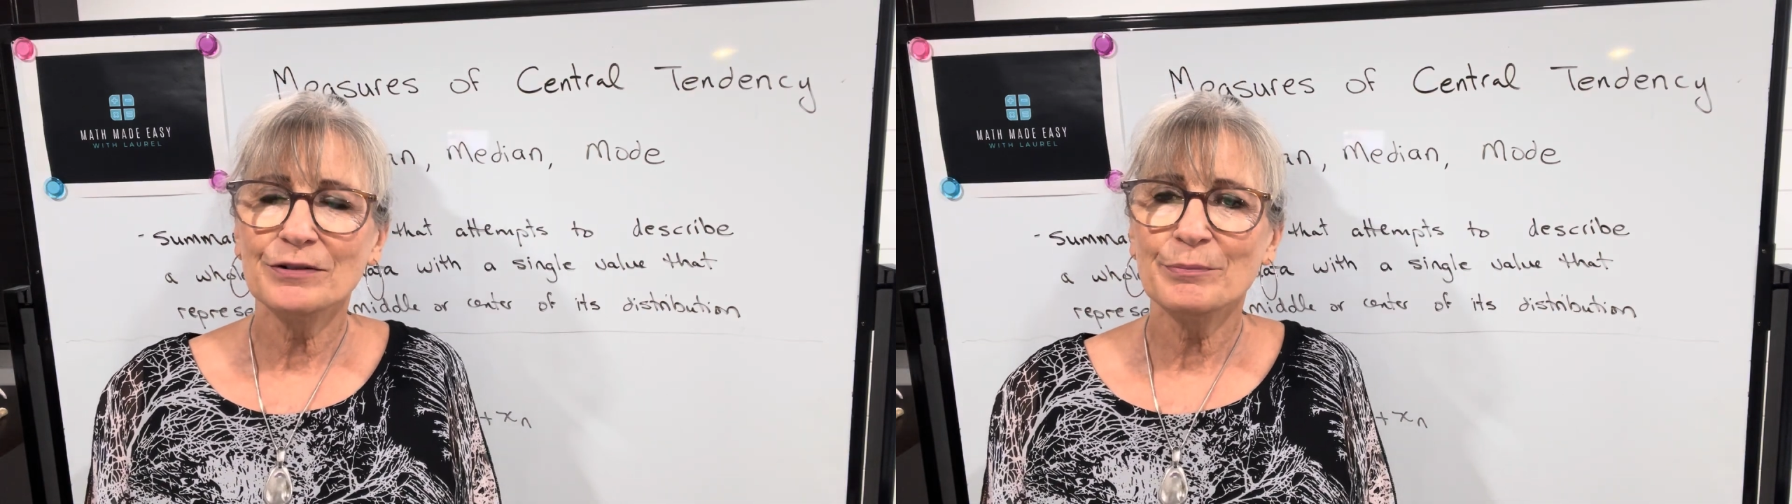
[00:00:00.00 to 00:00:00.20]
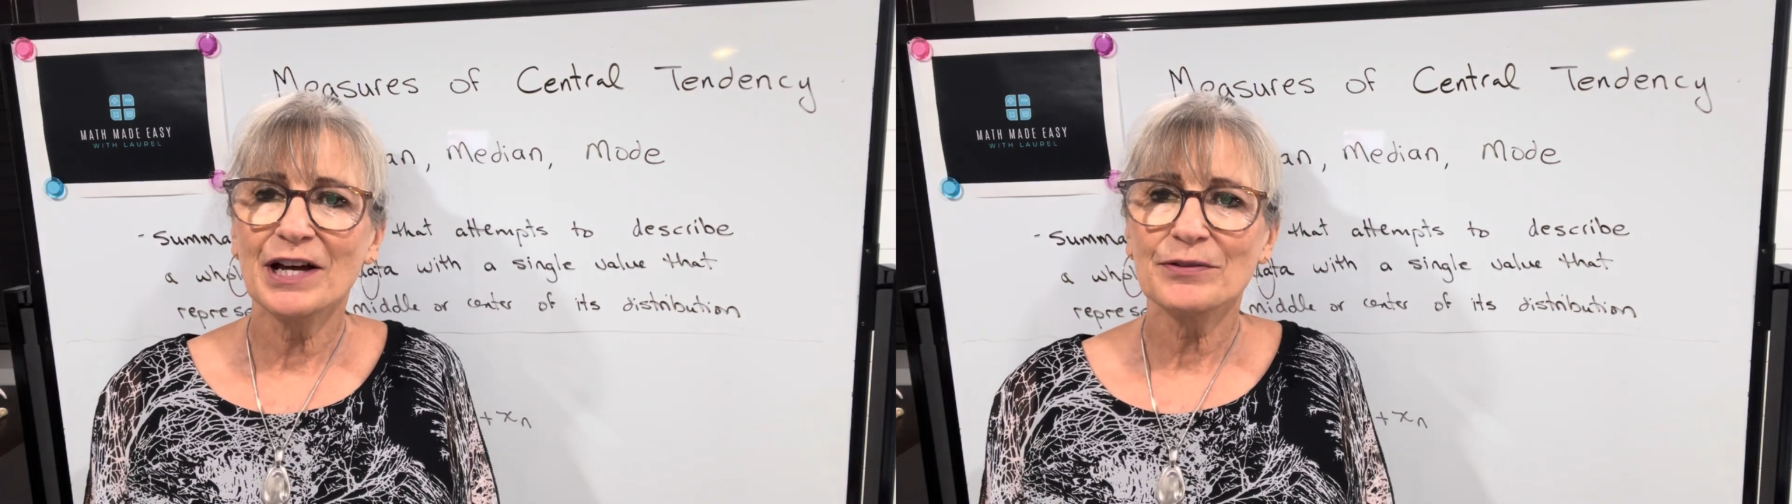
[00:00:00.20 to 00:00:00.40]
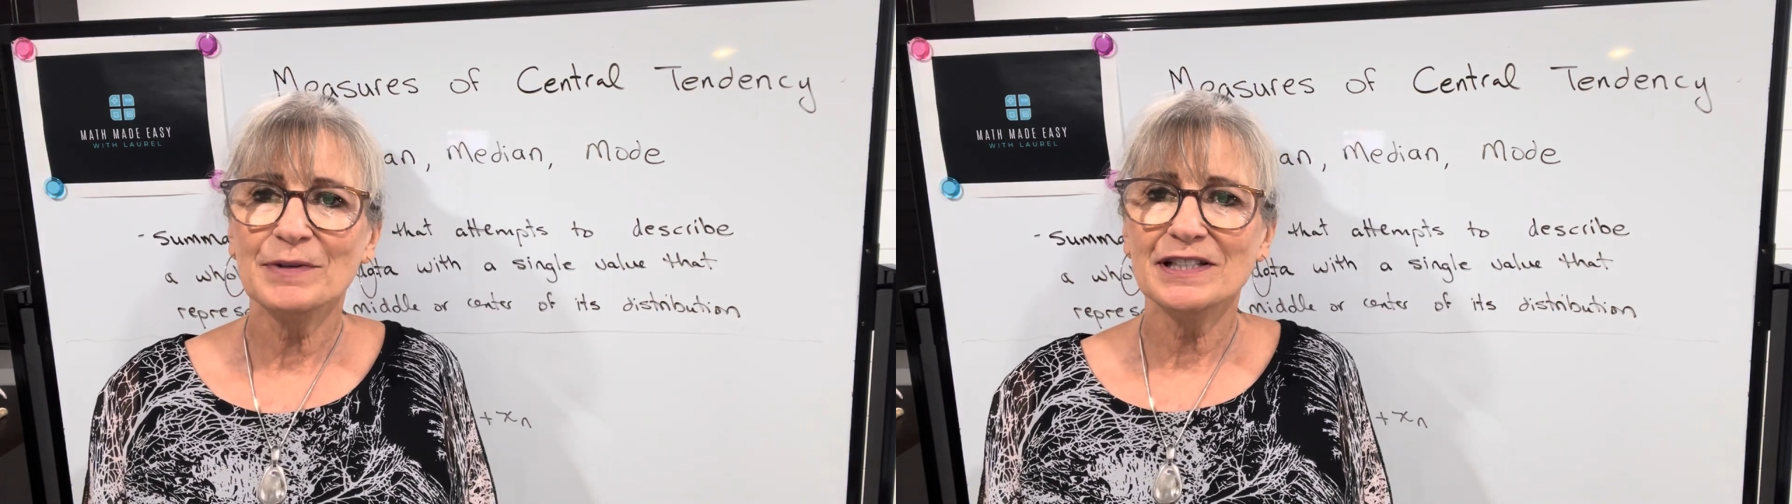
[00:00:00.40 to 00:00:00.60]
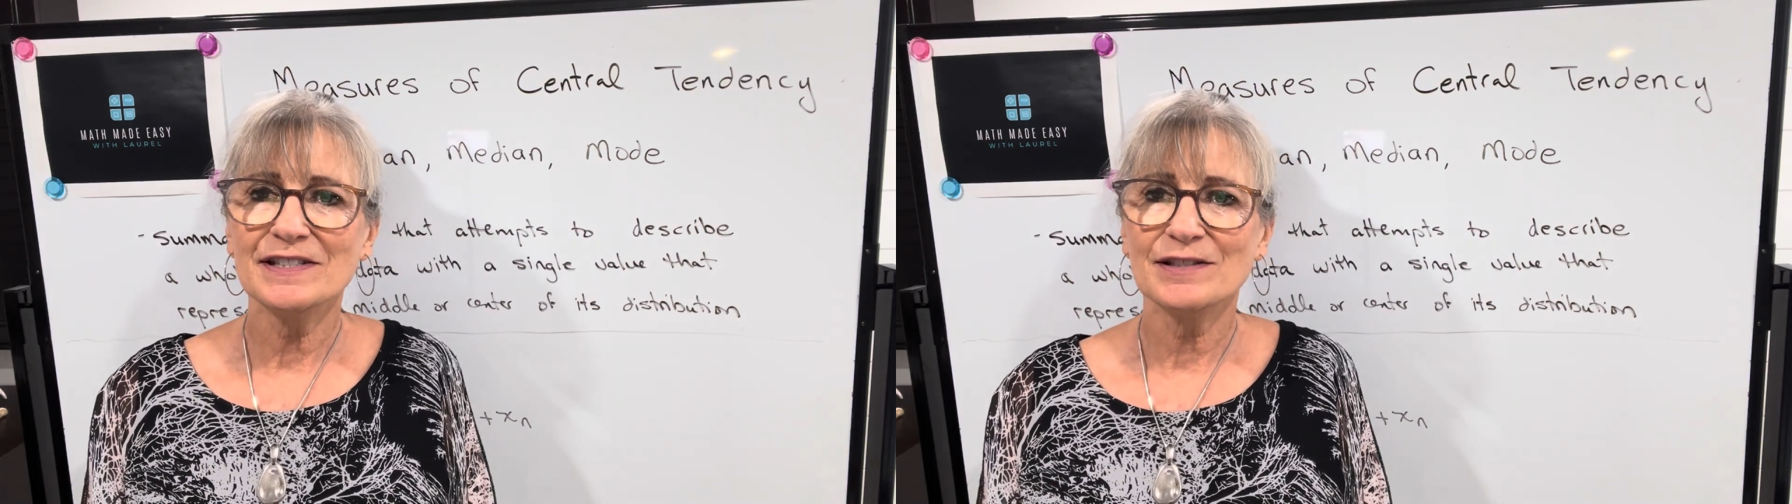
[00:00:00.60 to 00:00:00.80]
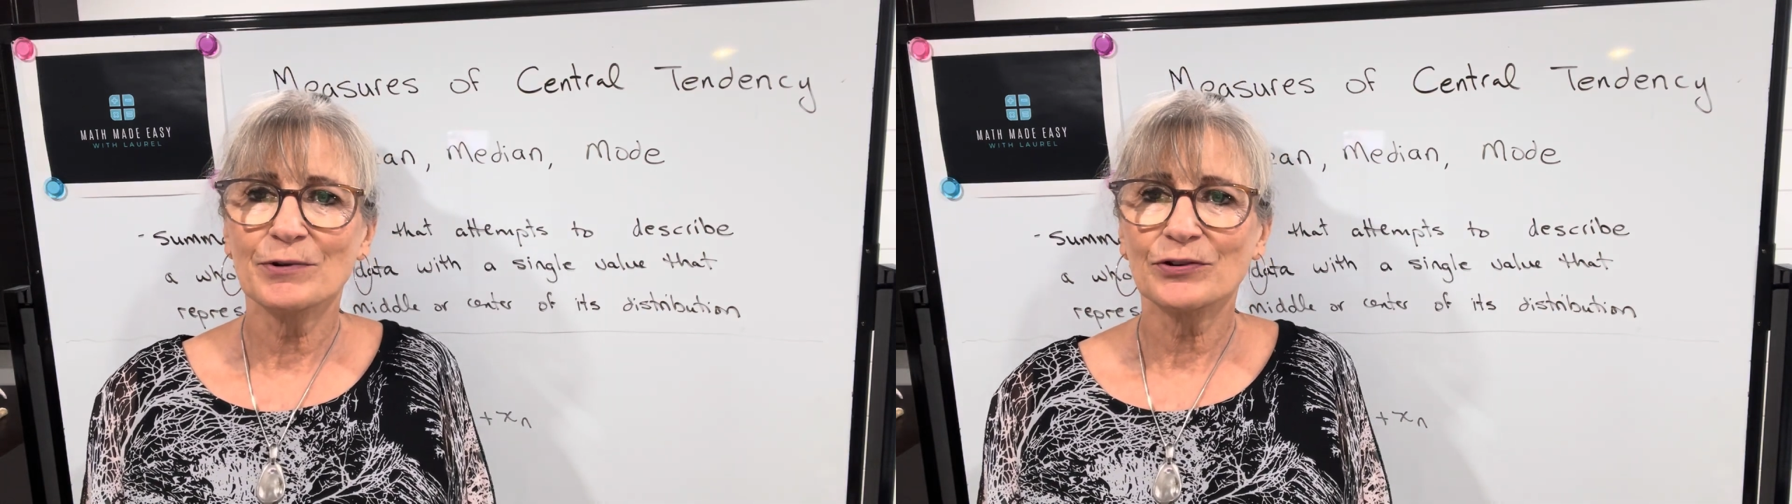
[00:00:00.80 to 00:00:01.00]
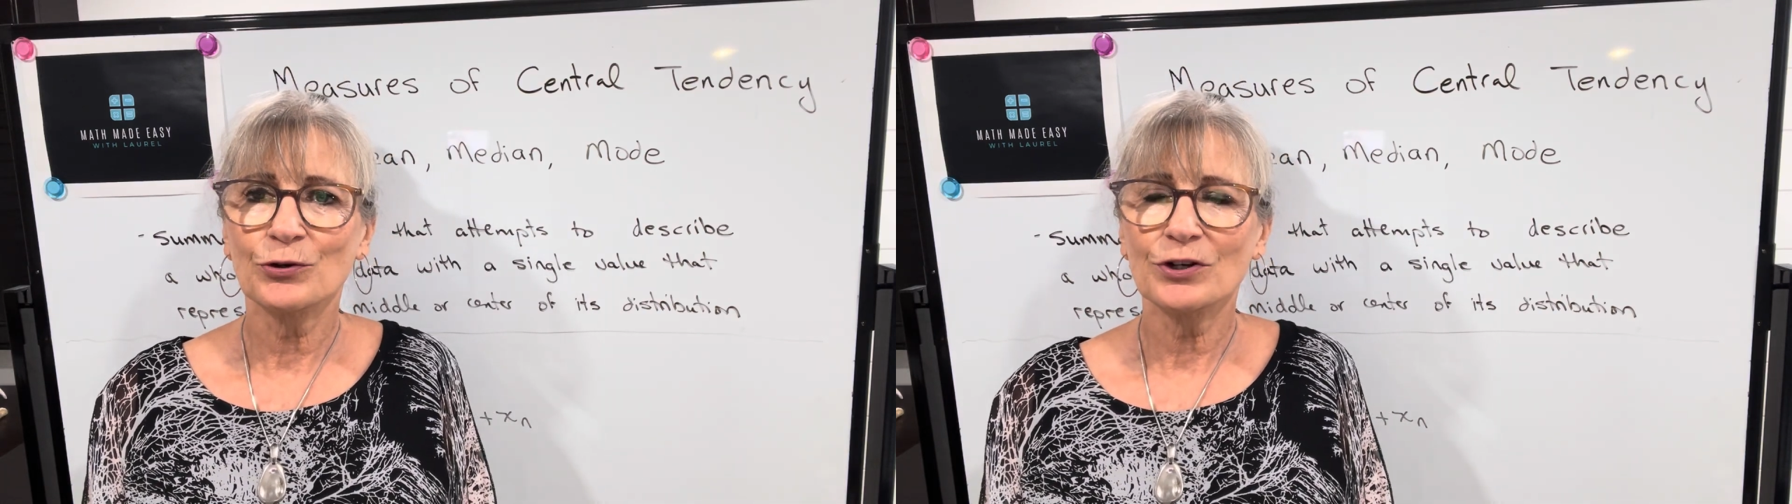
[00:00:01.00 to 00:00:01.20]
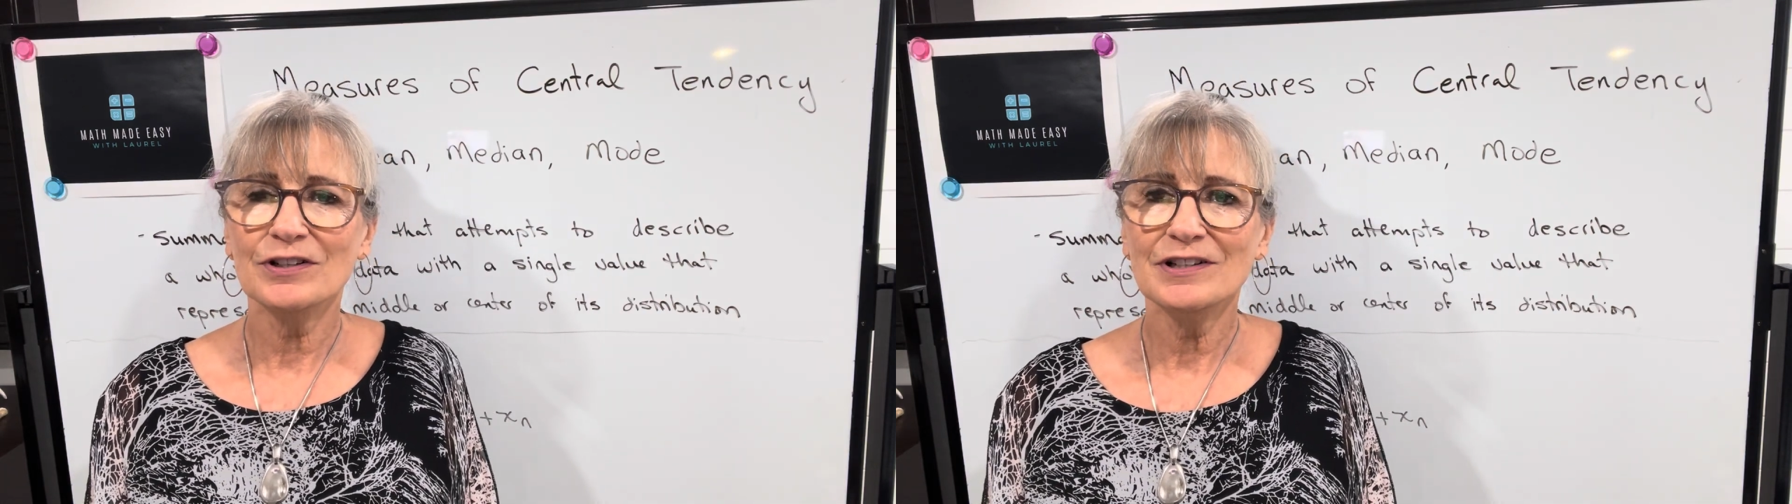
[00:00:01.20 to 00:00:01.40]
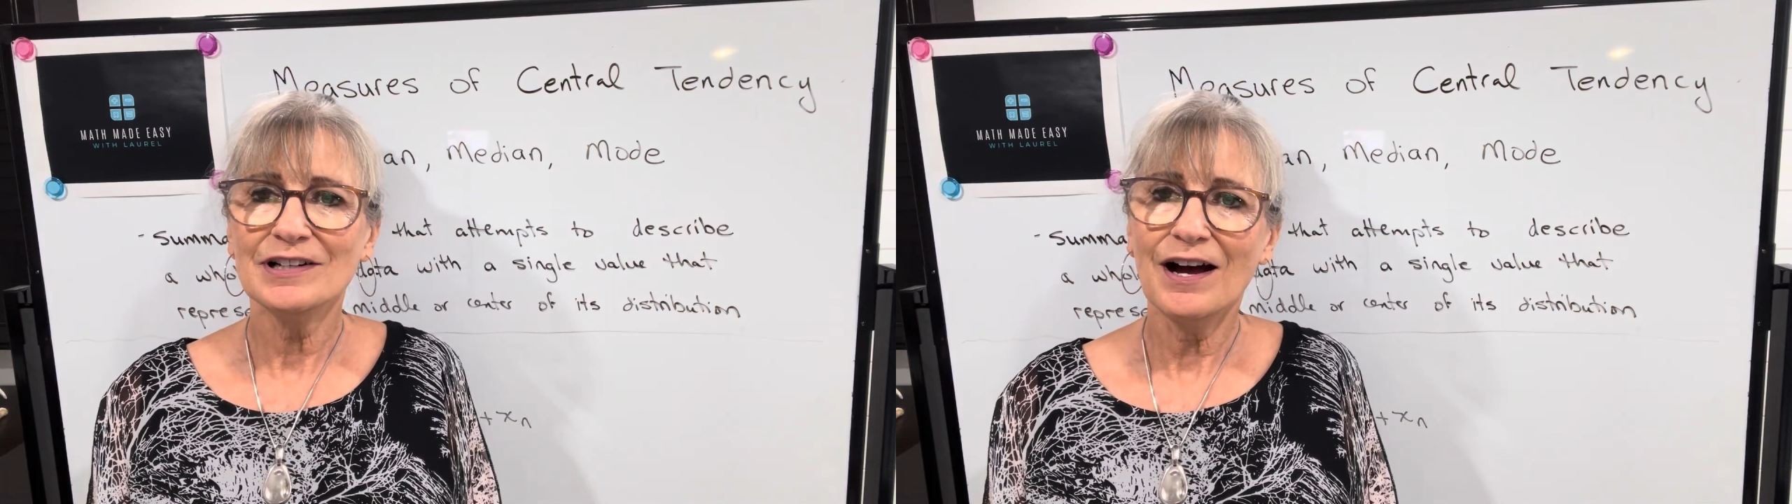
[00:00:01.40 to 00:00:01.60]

Math Made Easy with Laurel.